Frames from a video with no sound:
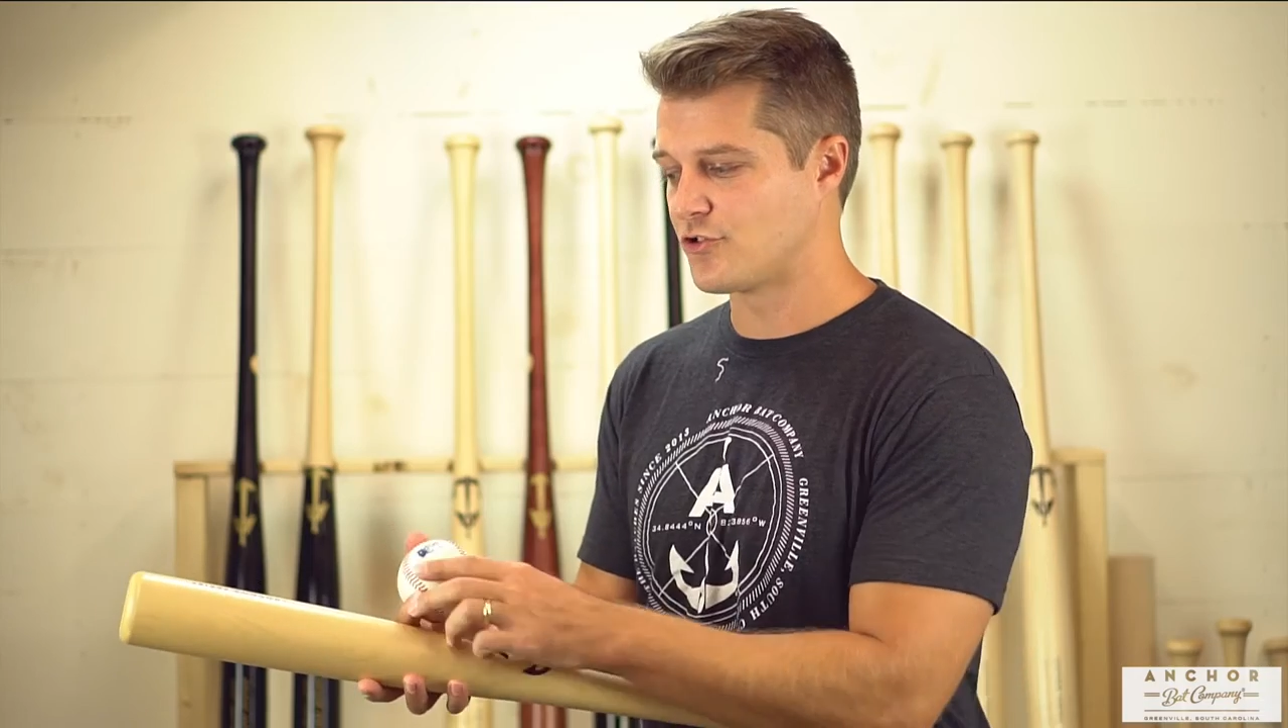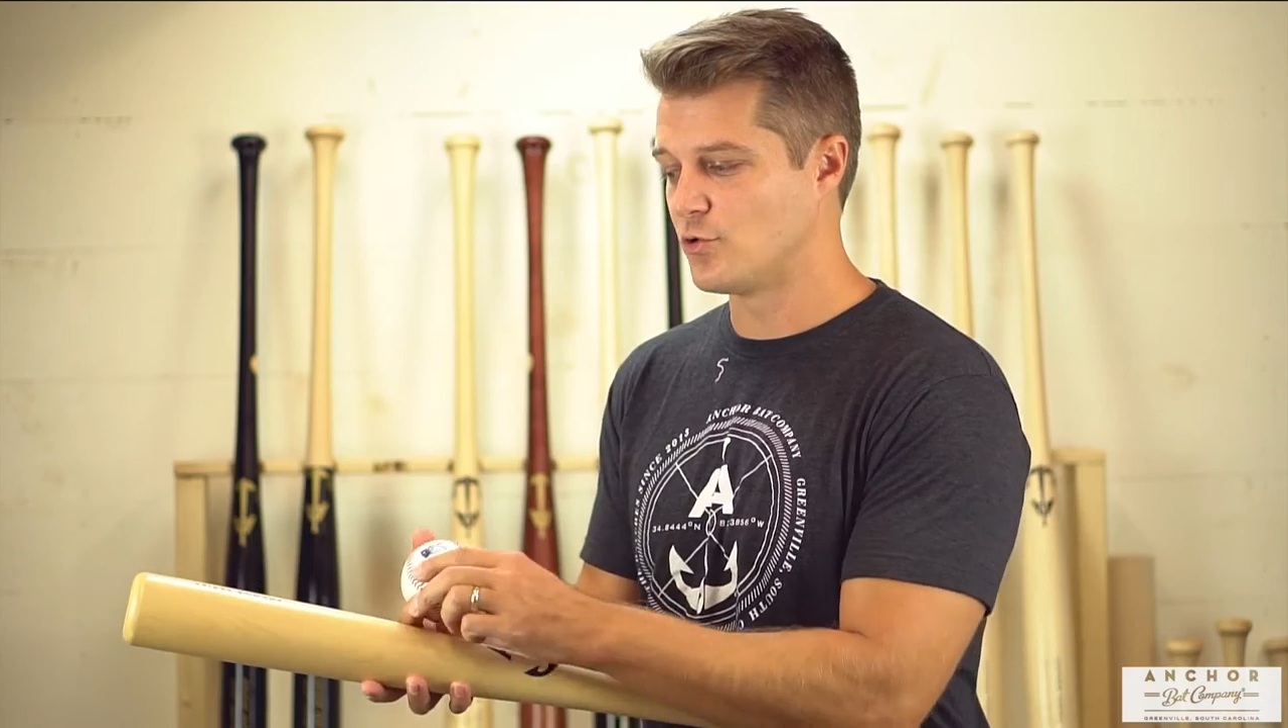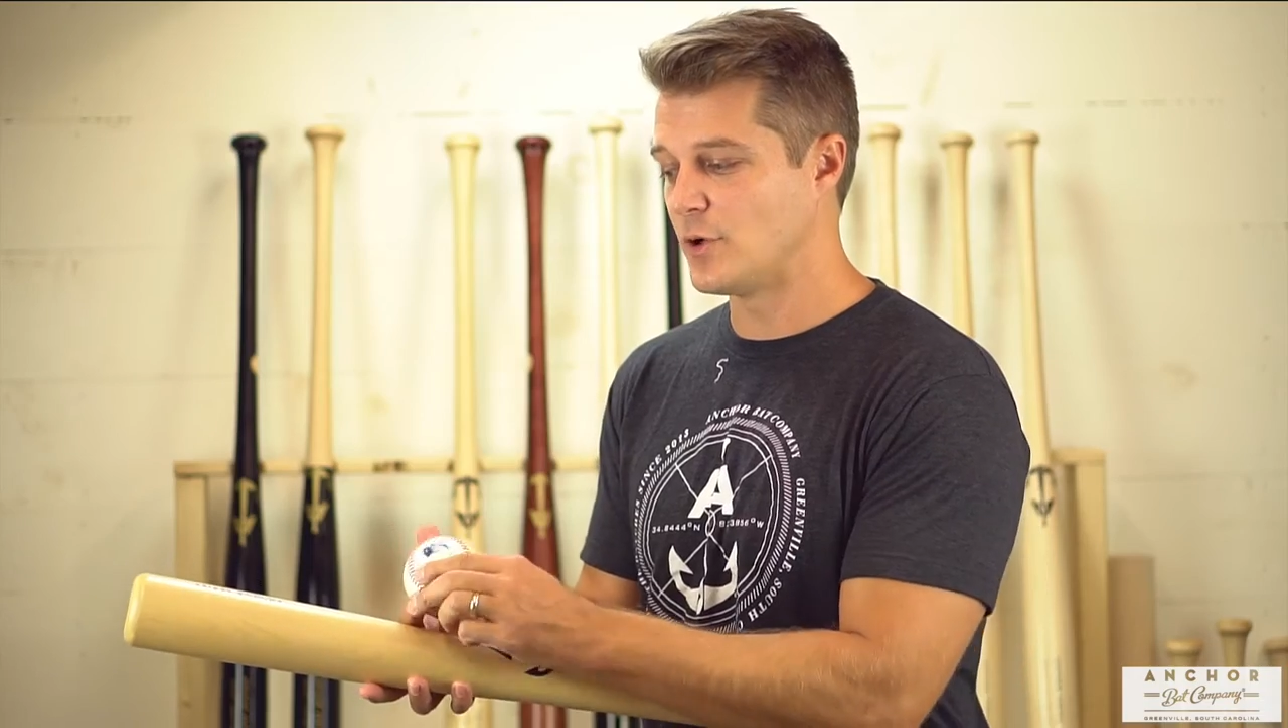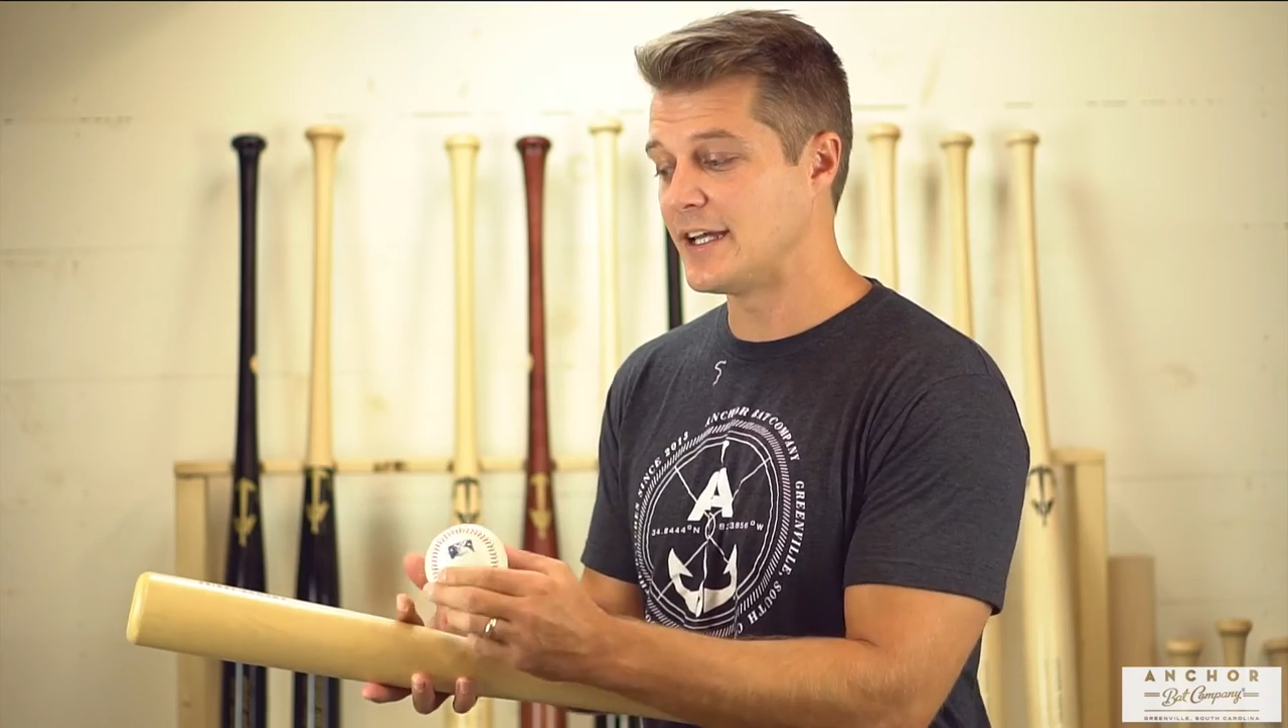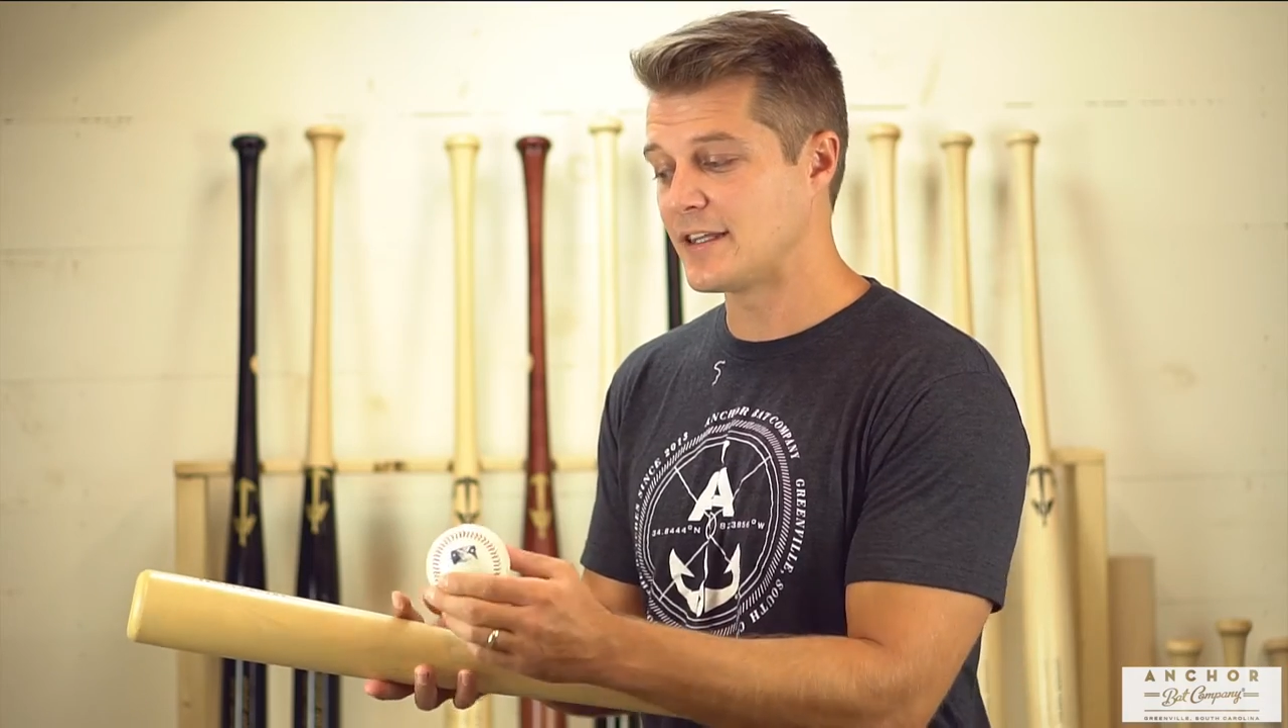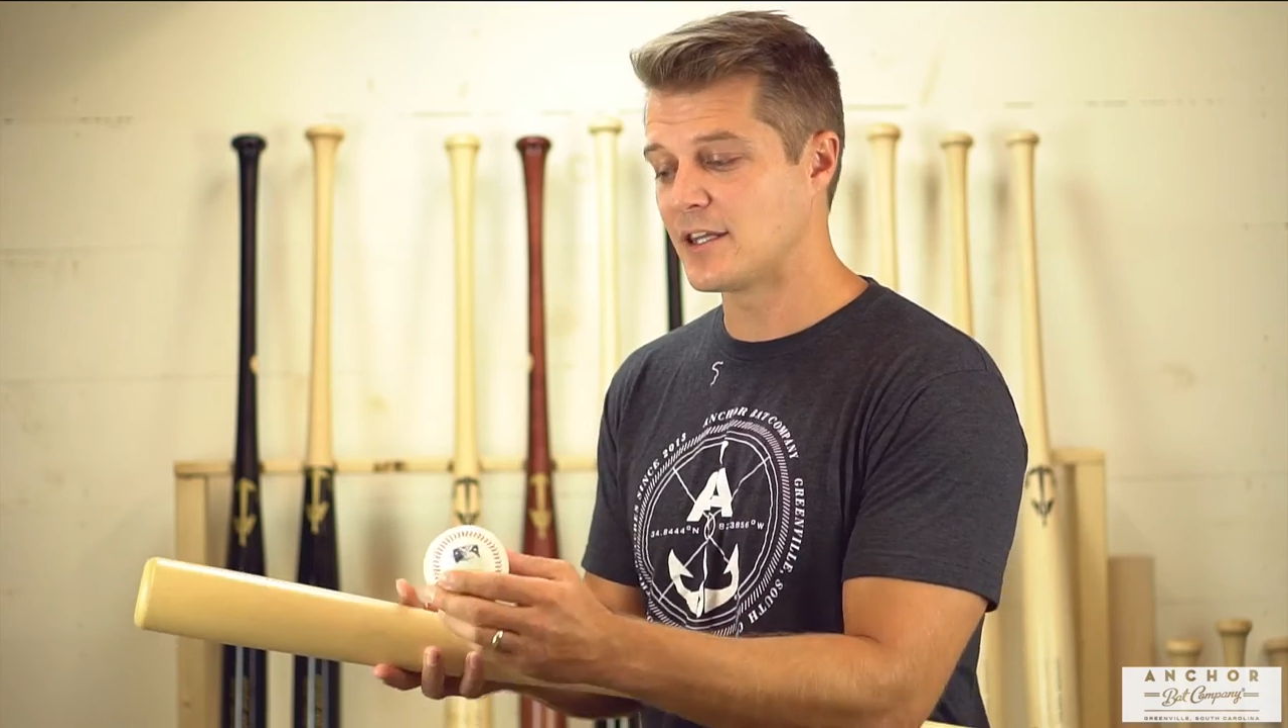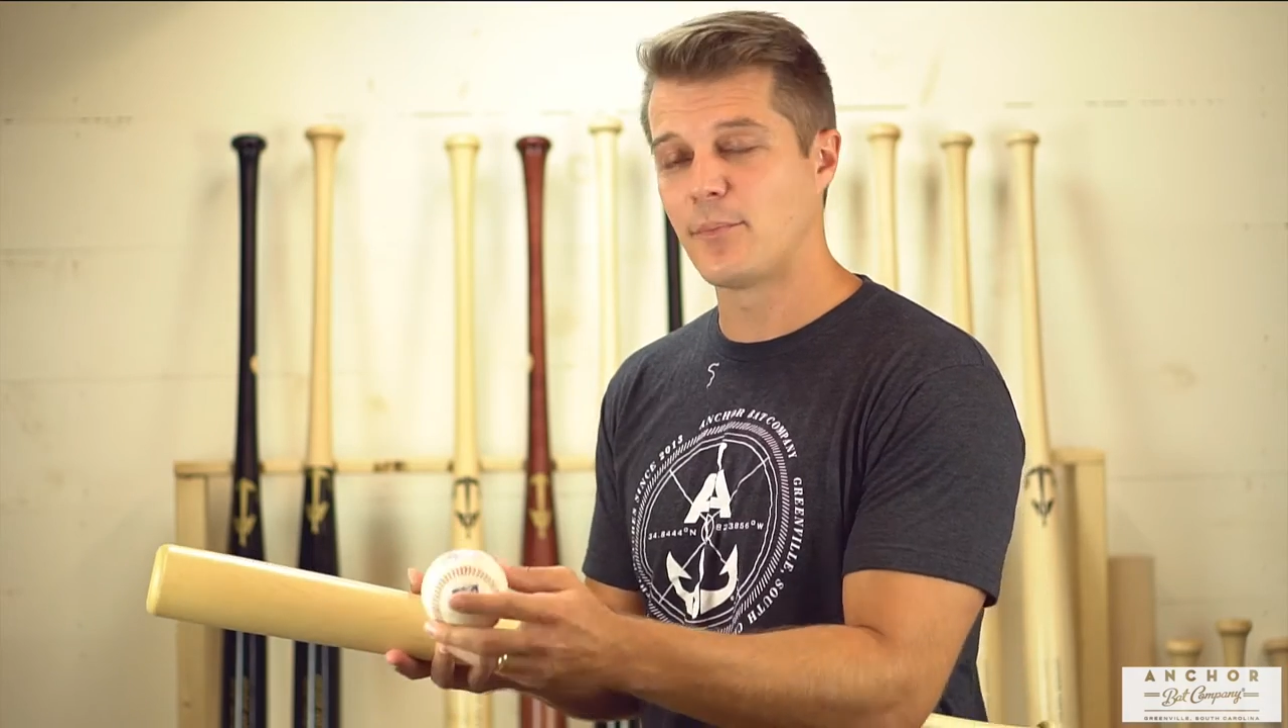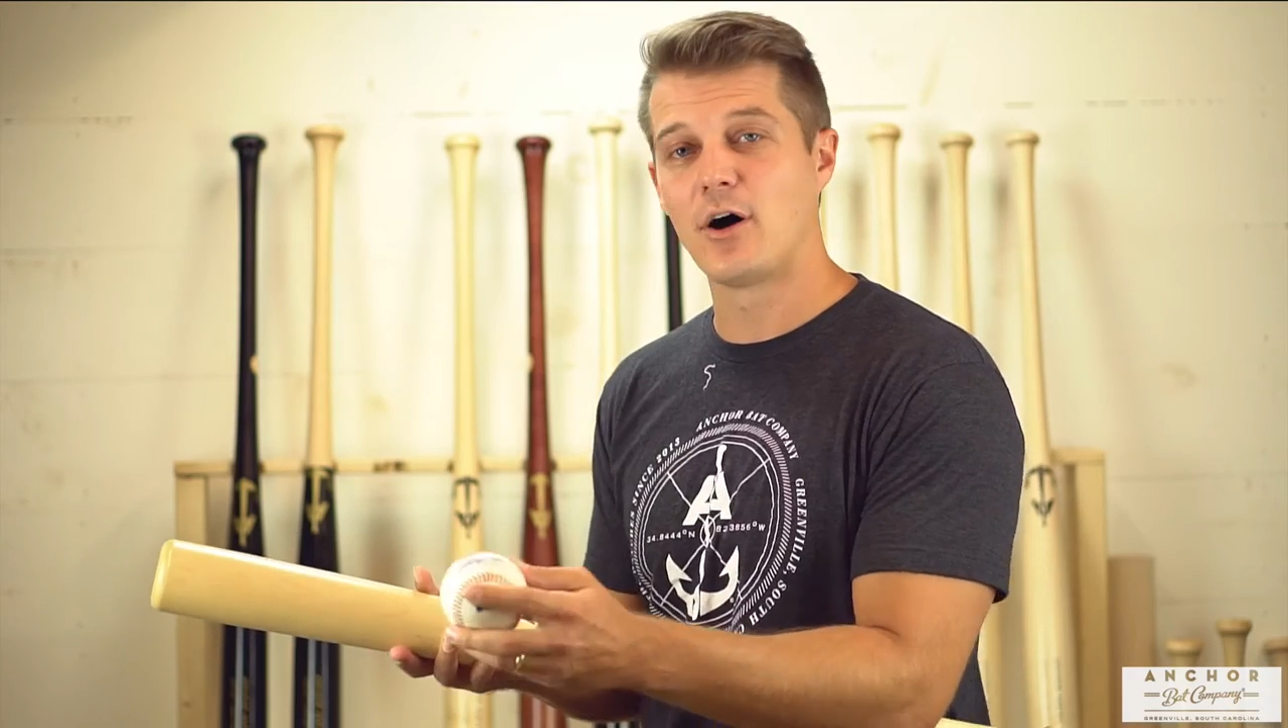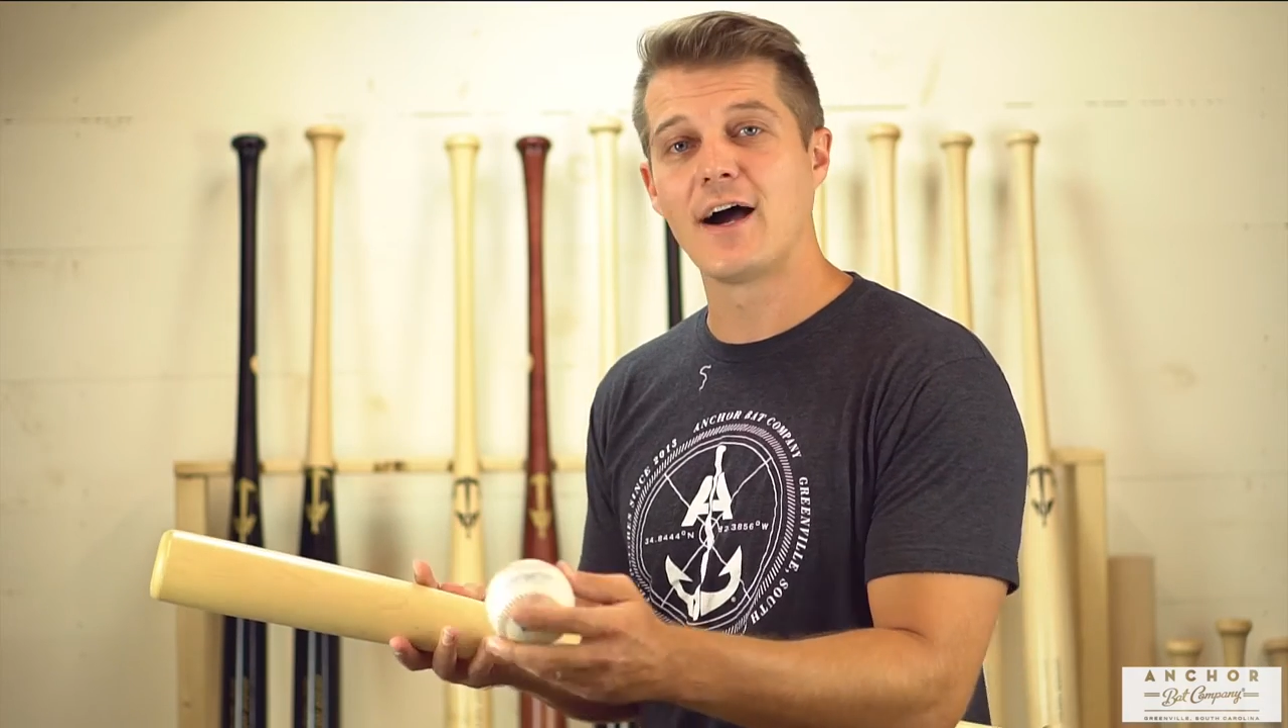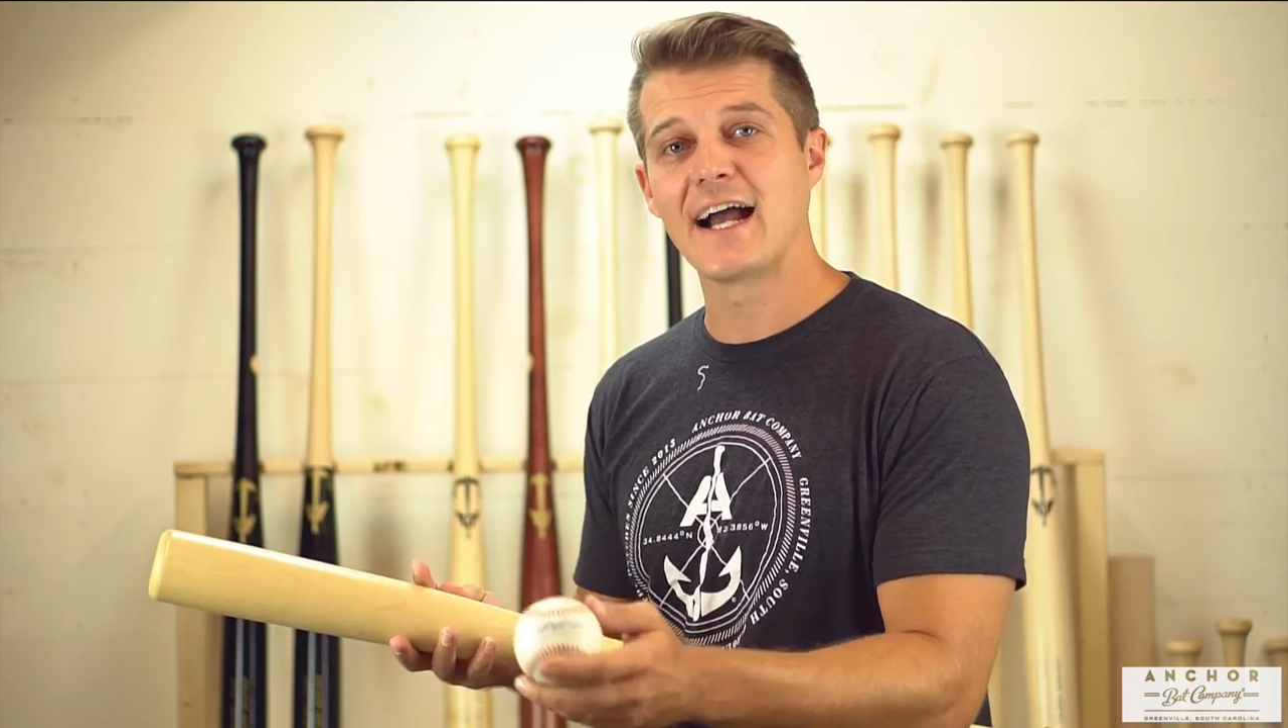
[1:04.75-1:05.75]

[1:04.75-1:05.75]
to hit the ball